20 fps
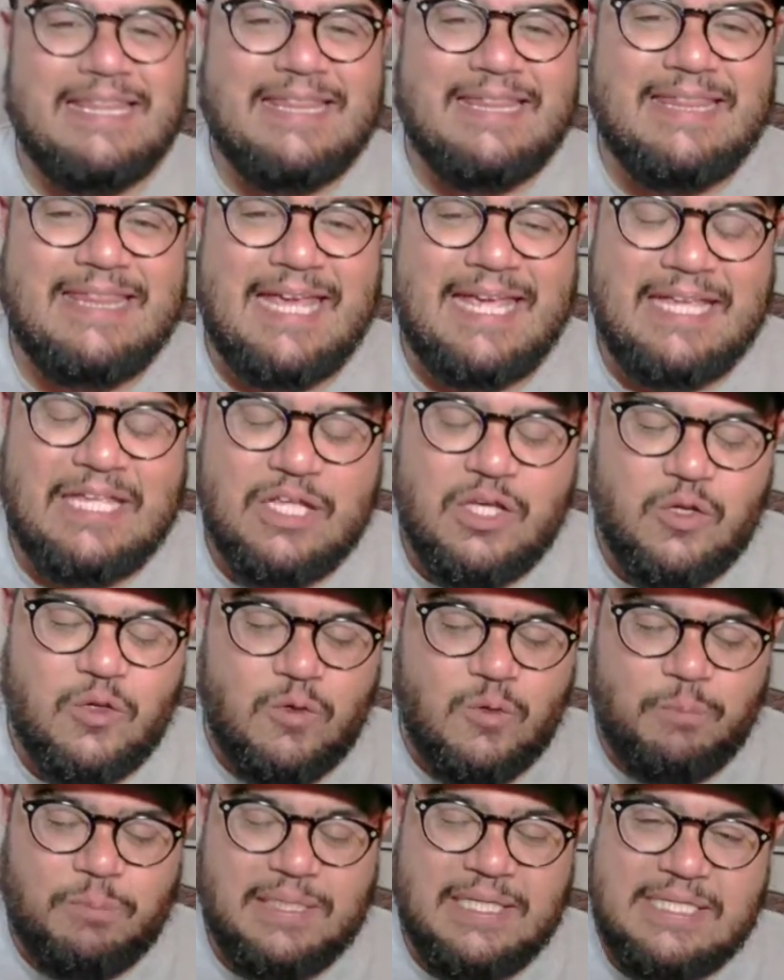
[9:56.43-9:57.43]
Thank
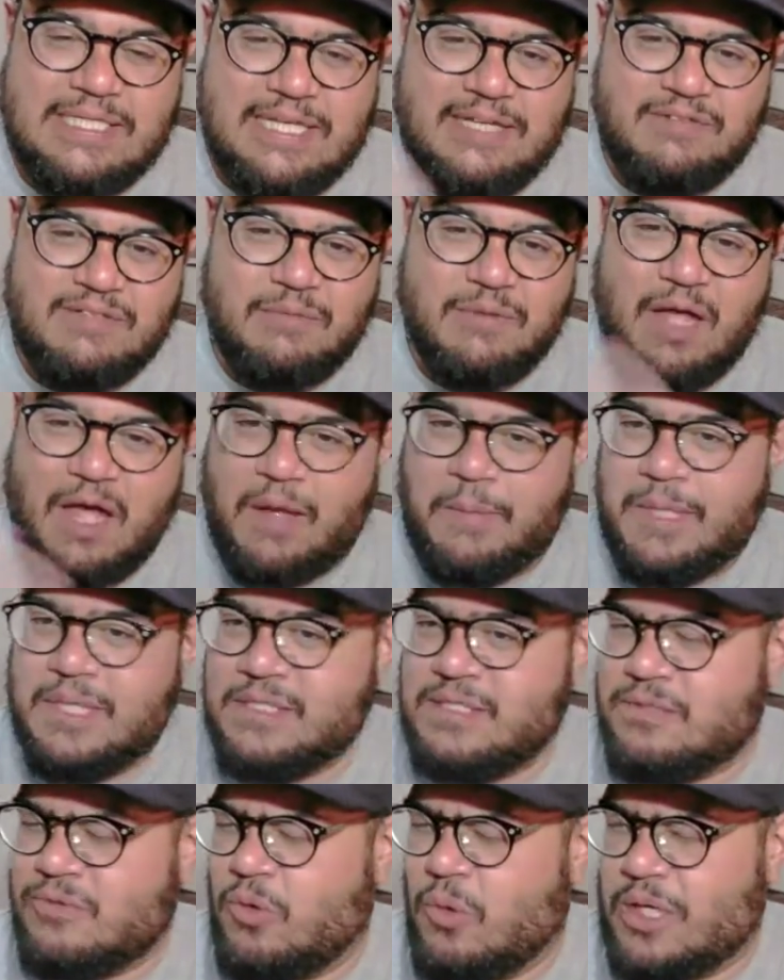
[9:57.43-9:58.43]
you. Please leave some
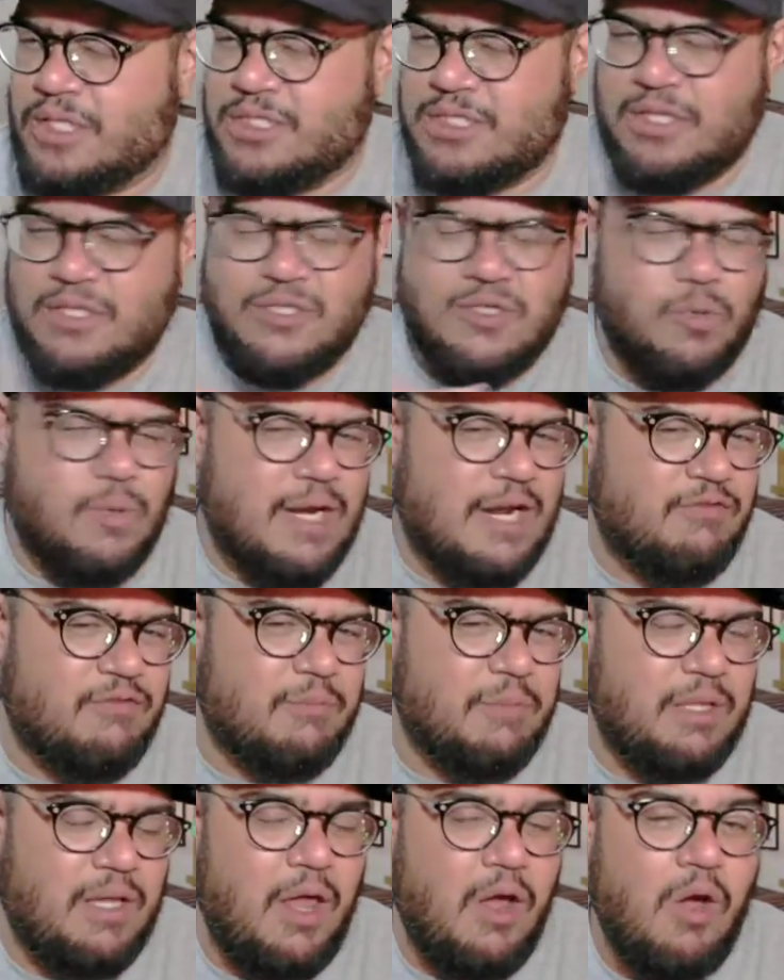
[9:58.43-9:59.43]
comments, some questions, or whatever
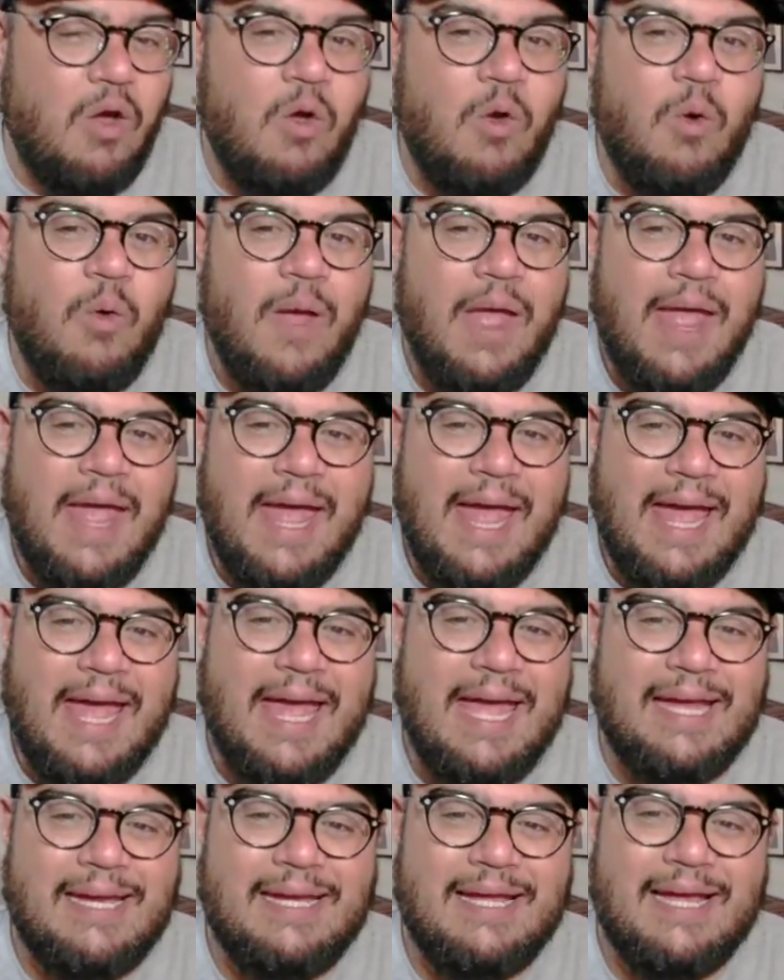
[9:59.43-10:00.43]
below,
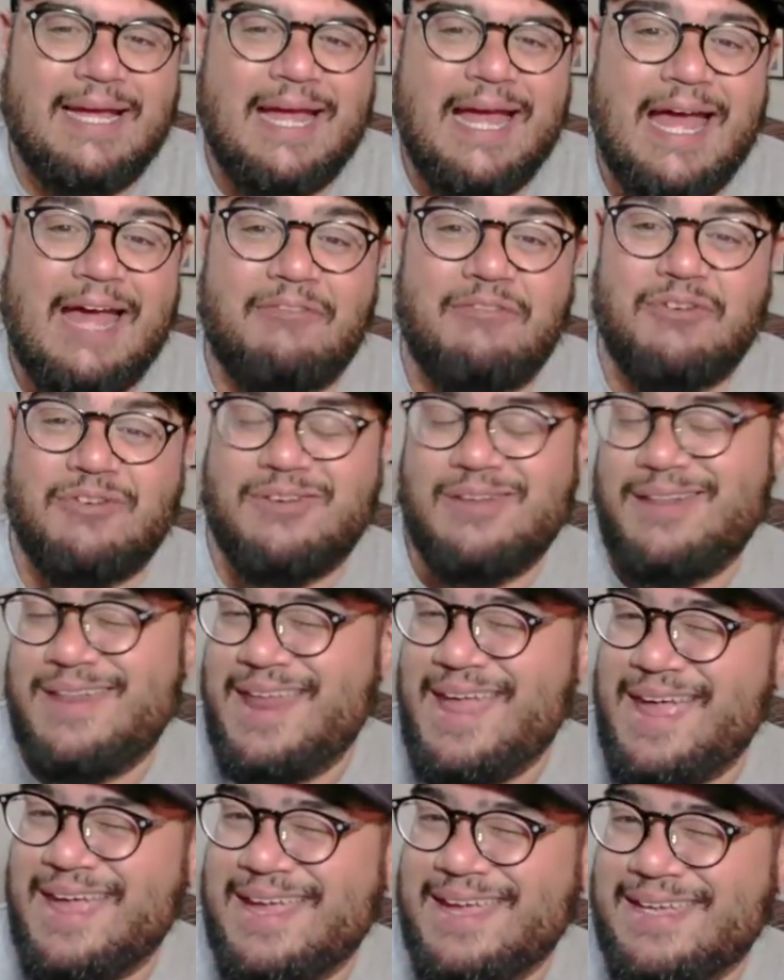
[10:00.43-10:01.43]
and have a good
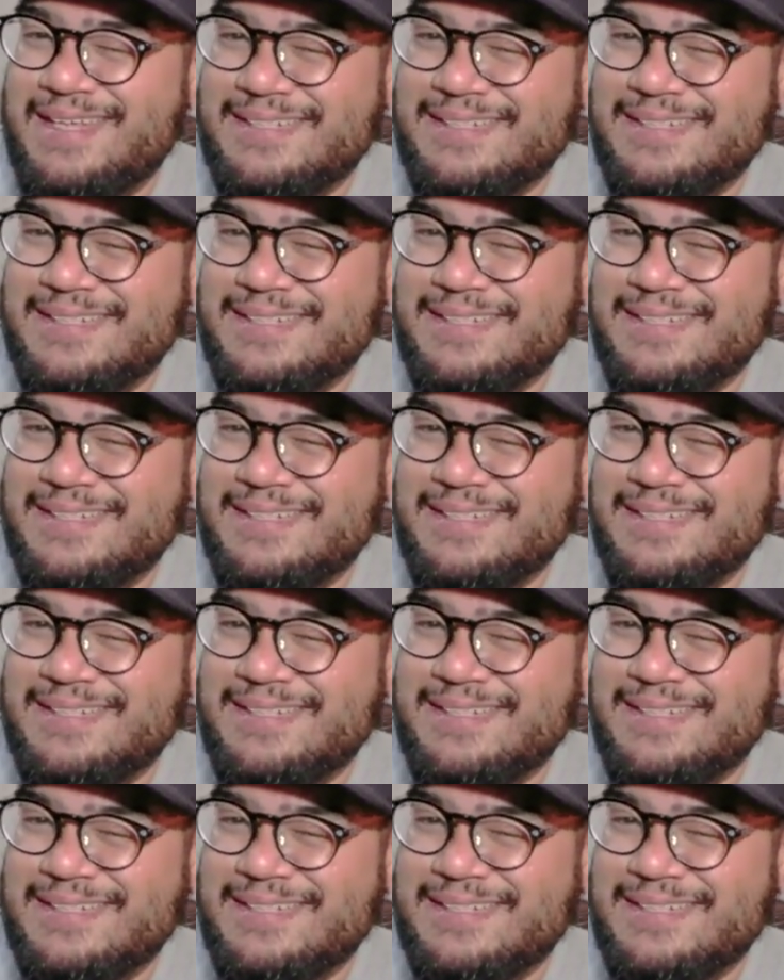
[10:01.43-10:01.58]
day.